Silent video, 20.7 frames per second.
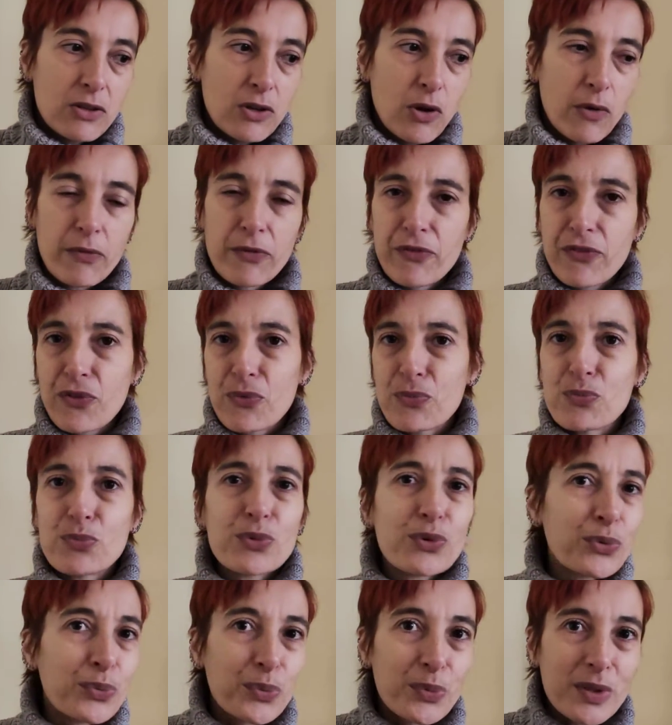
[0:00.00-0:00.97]
kung fu
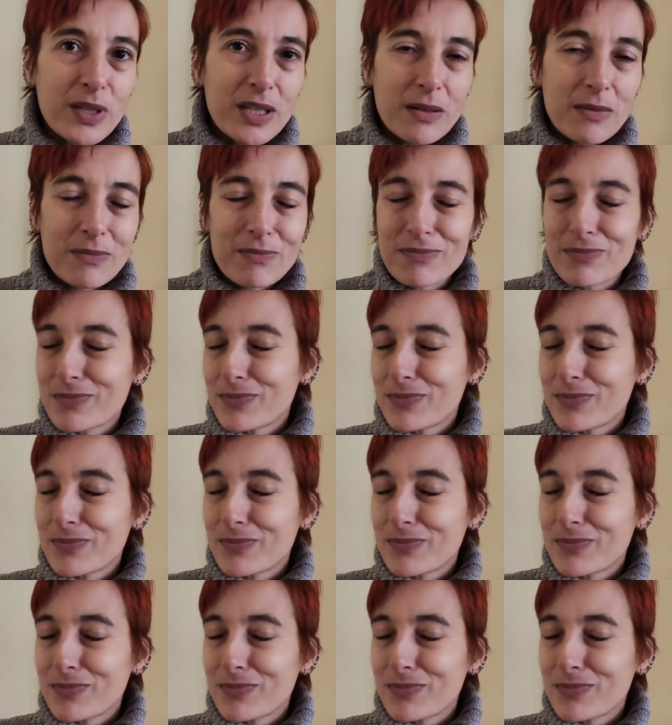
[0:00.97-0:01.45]
movie.